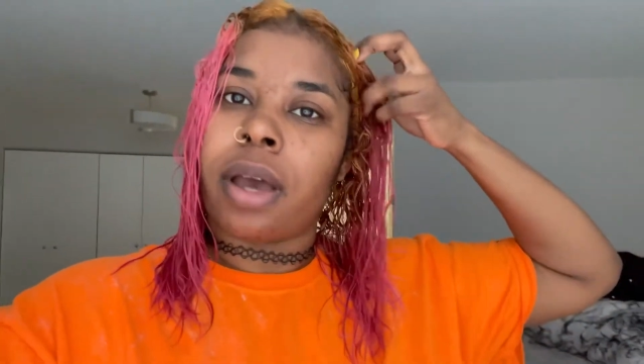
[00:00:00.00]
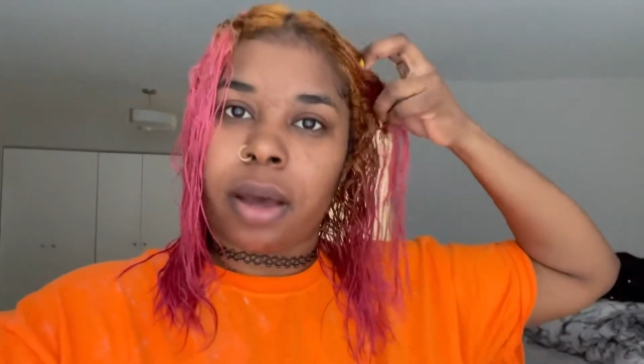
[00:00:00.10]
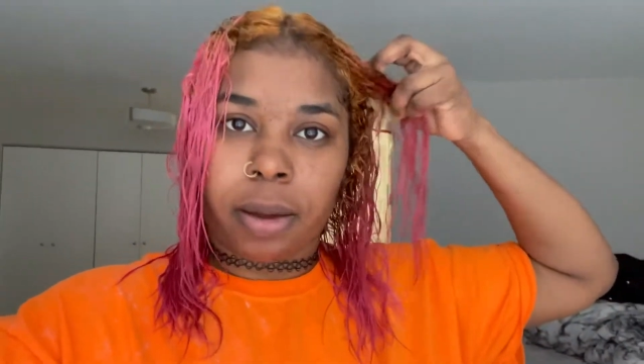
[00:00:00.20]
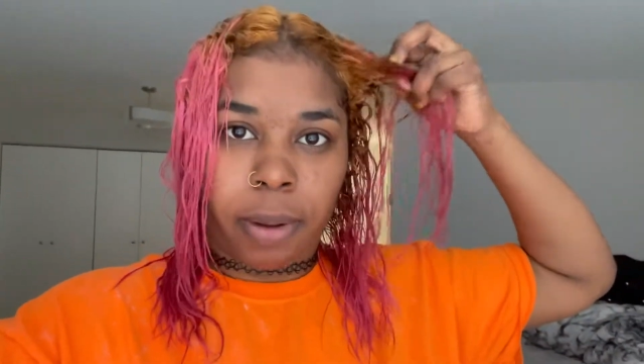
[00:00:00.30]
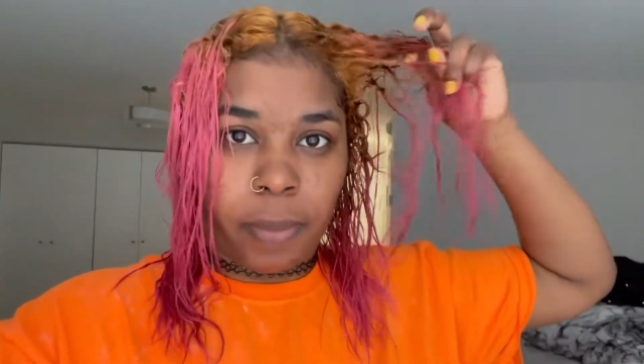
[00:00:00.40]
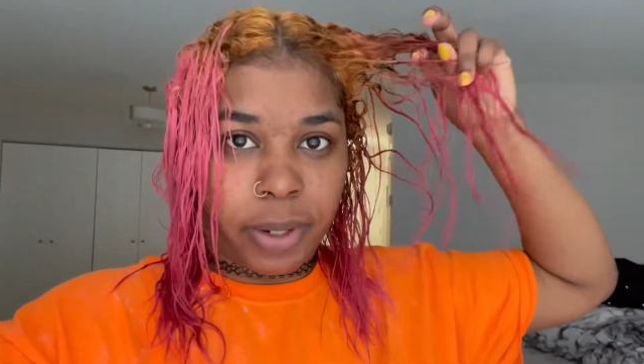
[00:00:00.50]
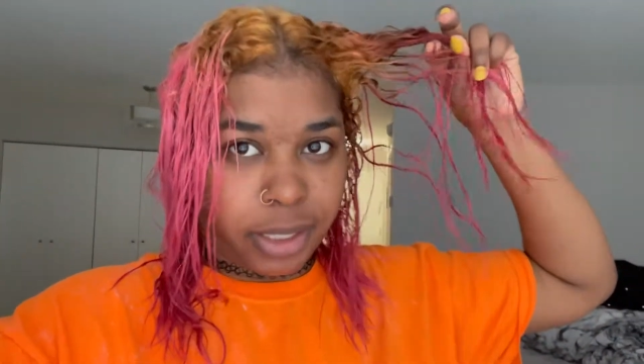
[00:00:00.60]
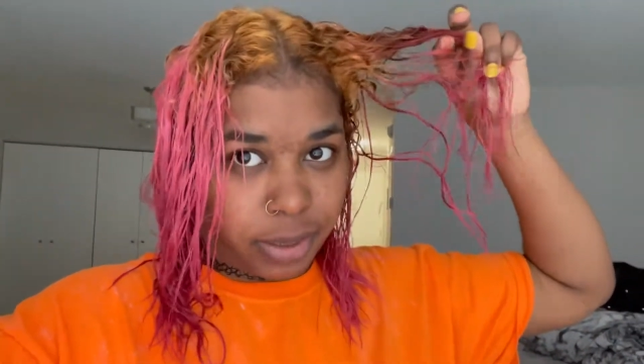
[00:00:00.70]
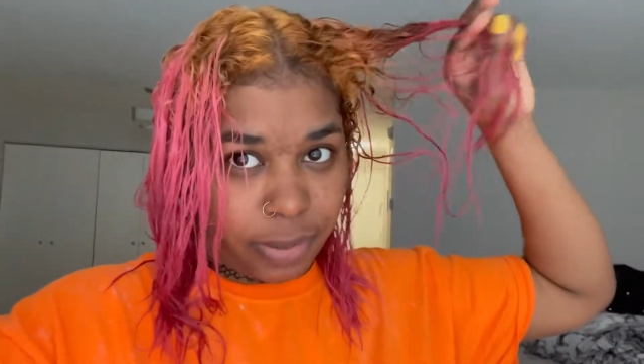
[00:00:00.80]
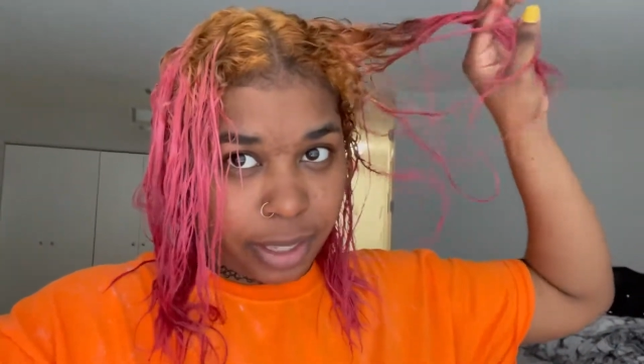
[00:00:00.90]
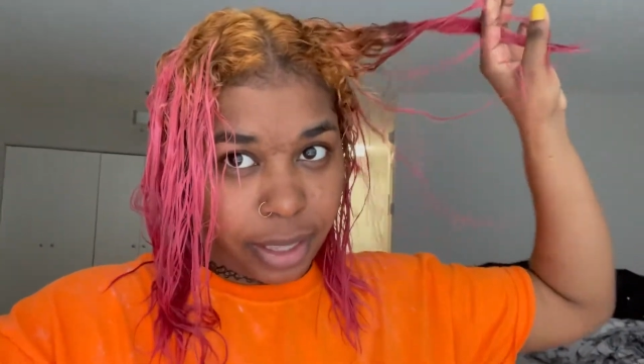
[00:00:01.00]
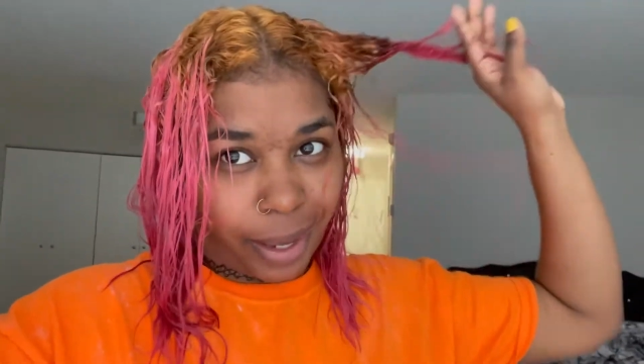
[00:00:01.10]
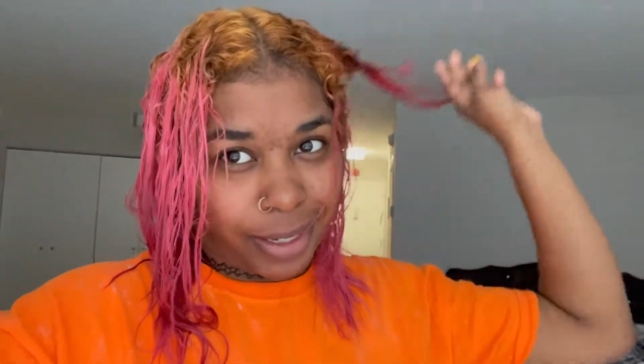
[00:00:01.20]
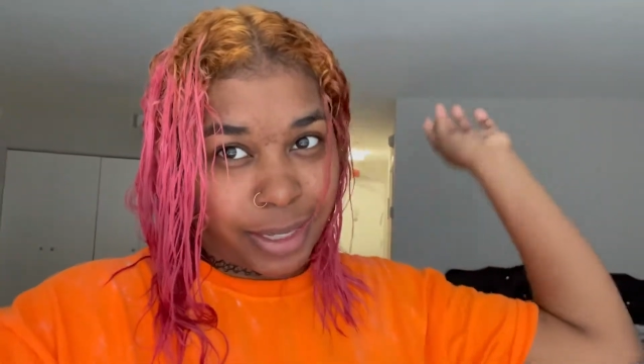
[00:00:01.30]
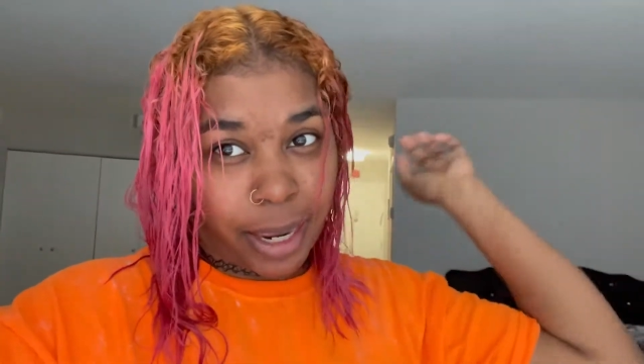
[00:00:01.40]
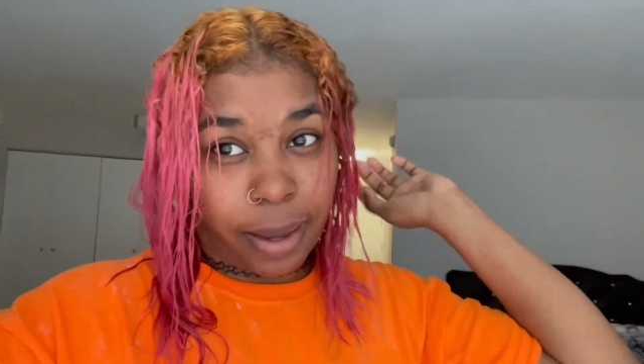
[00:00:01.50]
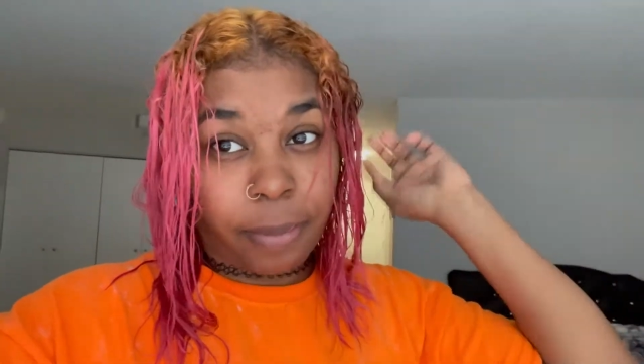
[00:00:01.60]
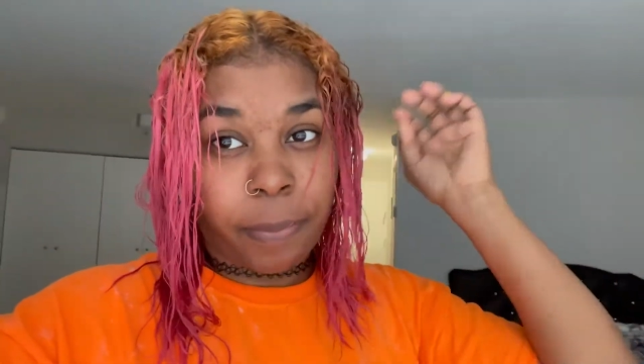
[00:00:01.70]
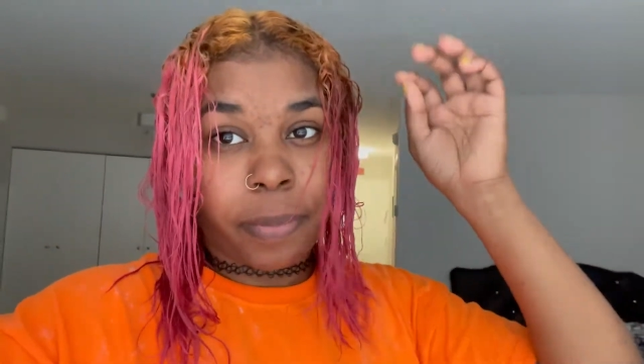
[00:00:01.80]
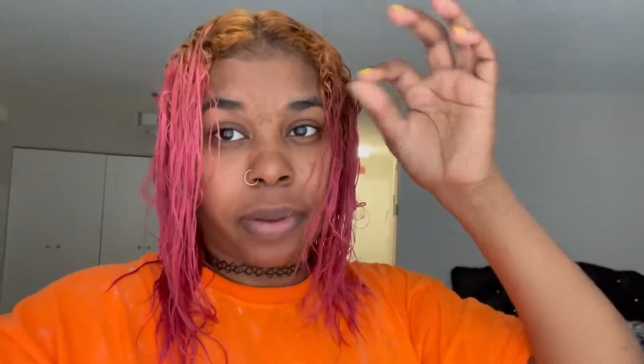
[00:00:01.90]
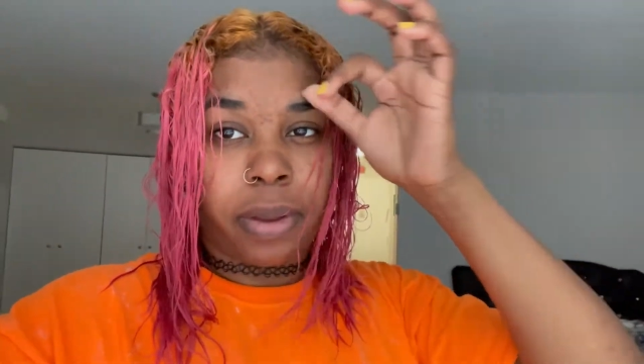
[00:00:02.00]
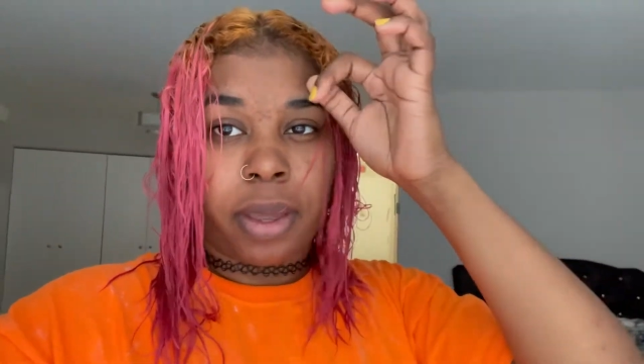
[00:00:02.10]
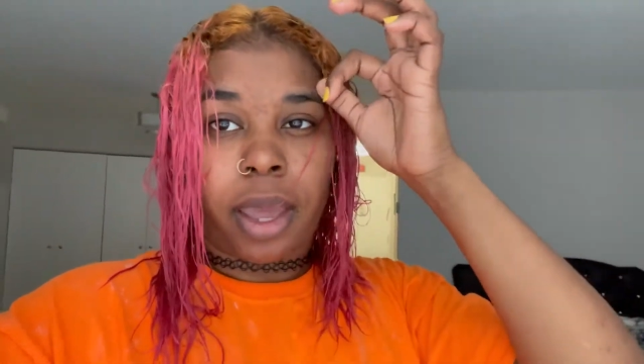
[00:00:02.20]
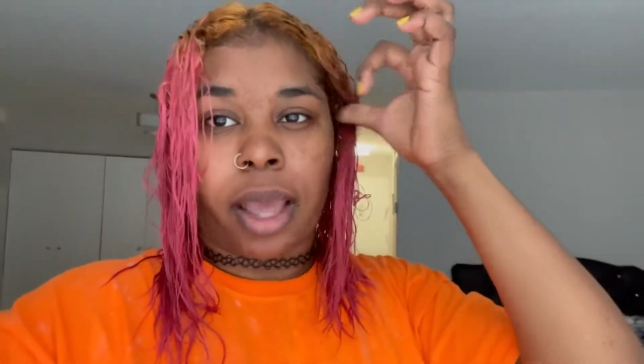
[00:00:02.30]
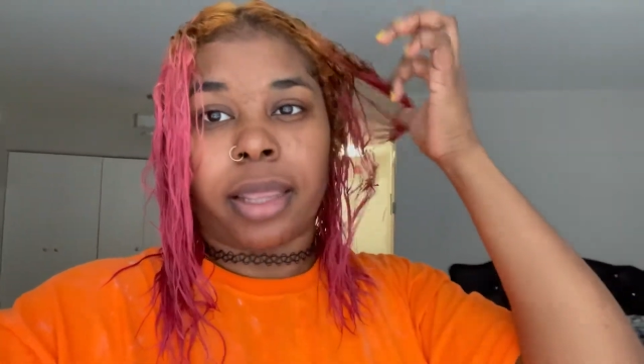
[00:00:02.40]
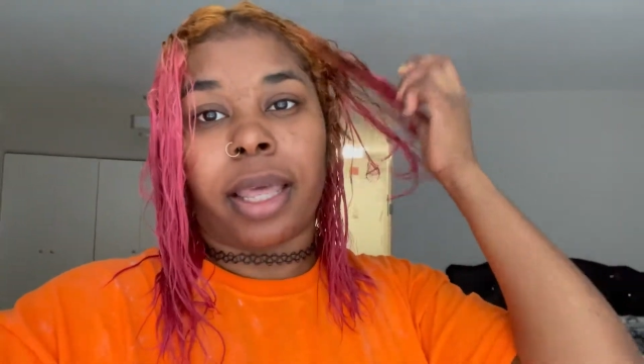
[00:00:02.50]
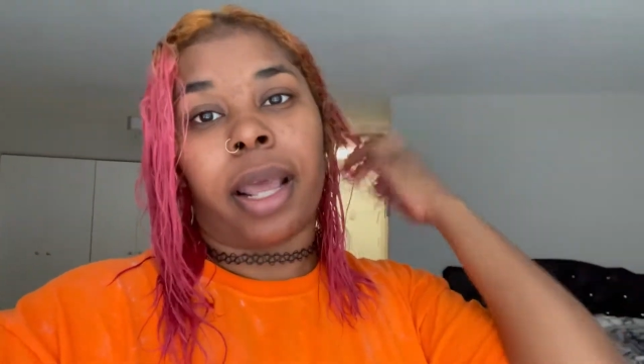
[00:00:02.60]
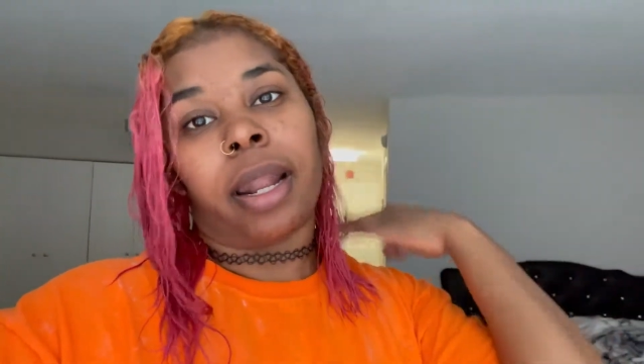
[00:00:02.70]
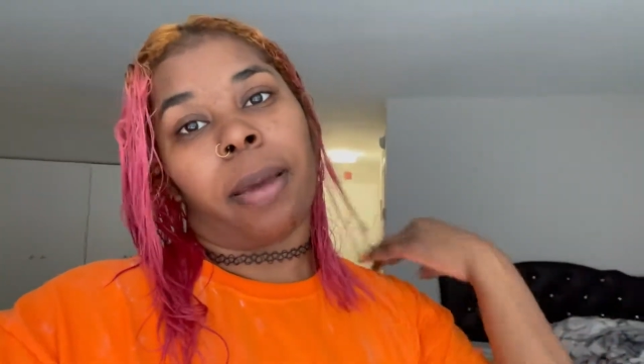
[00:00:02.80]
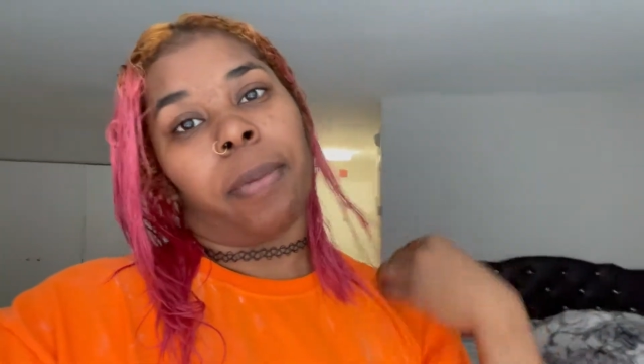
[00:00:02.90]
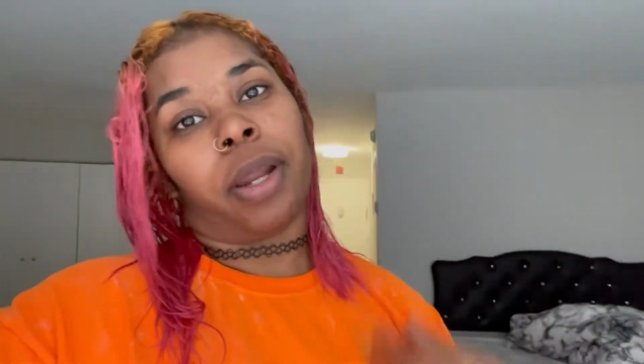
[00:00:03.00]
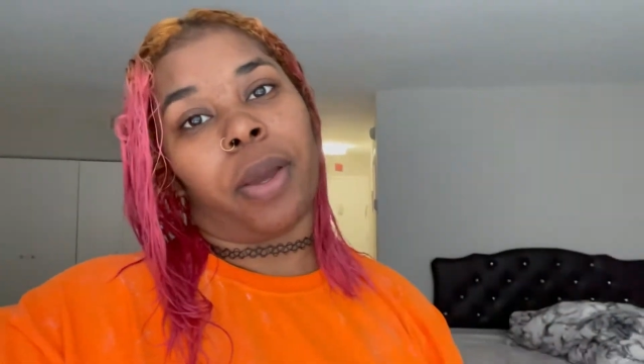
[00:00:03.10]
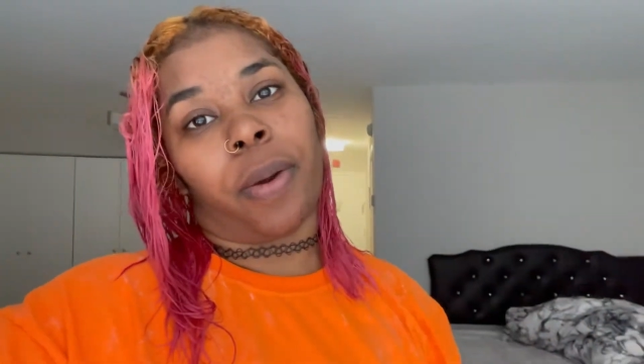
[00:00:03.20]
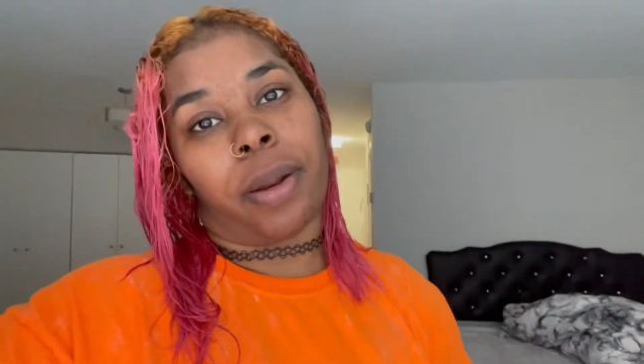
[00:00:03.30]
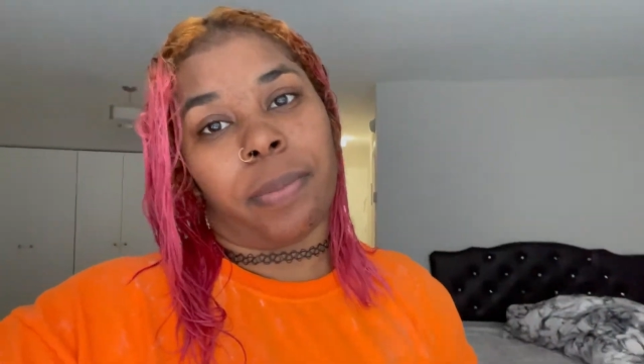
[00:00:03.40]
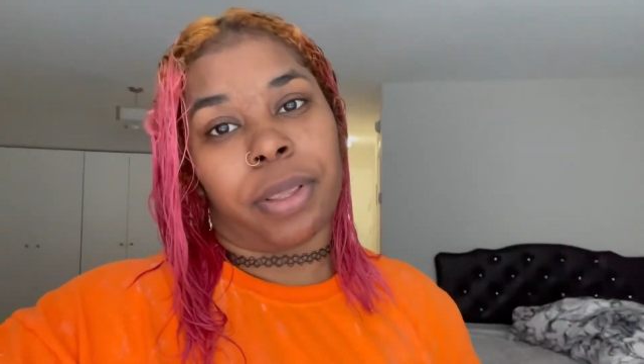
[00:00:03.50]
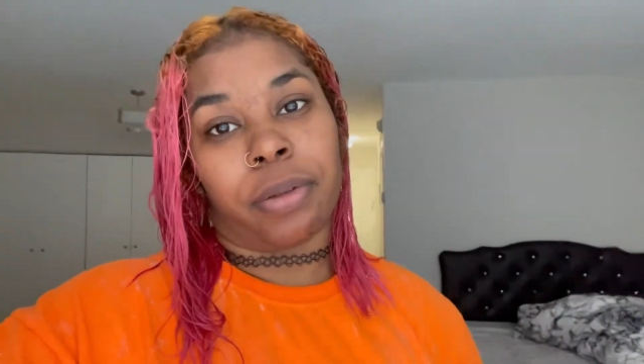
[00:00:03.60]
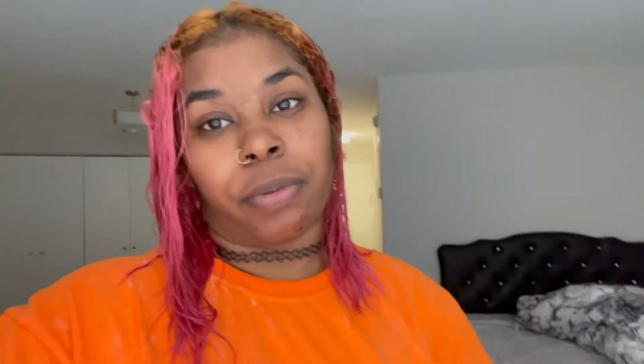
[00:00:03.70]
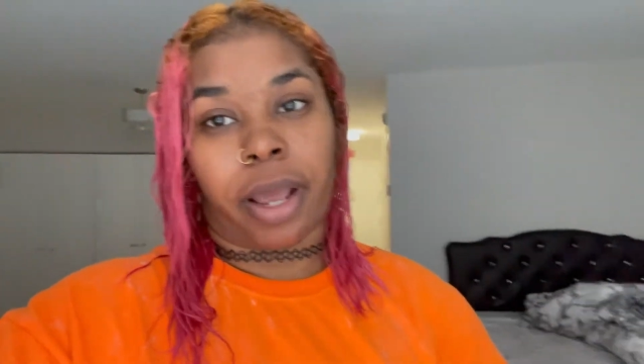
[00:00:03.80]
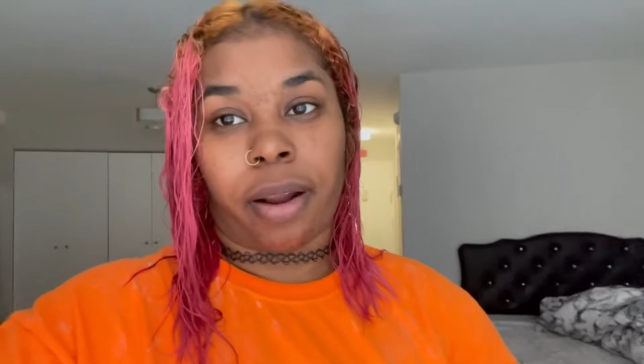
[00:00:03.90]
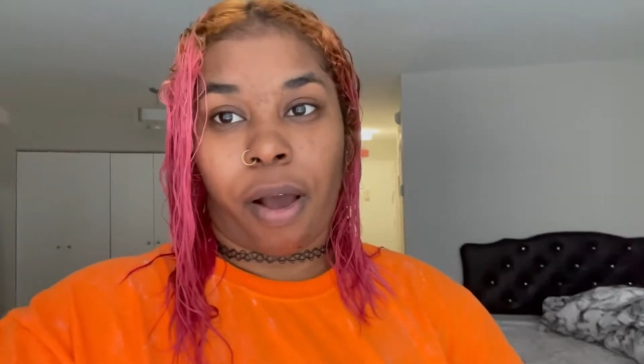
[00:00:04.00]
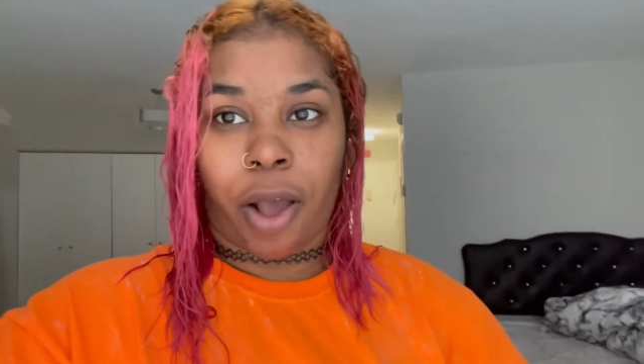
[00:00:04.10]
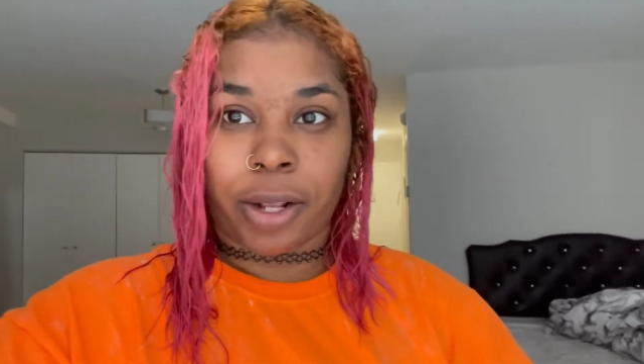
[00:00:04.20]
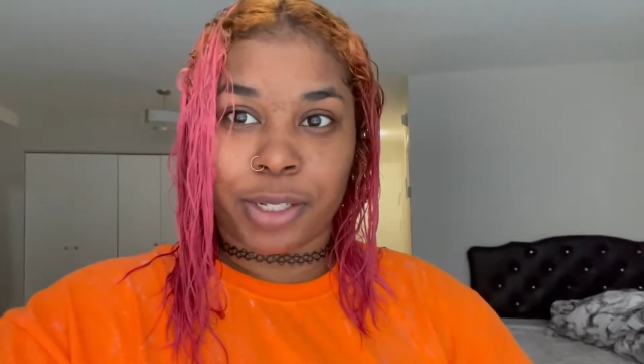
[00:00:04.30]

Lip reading: I want it to be like damp, and then I'm gonna go ahead and put the red on.